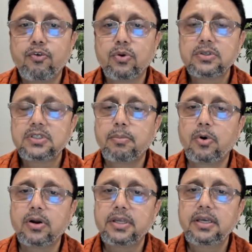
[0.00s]
force, the
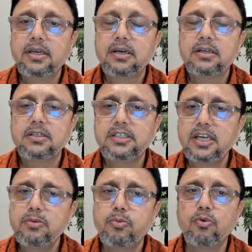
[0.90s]
body
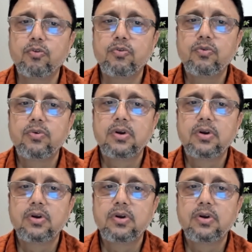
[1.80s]
didn't move.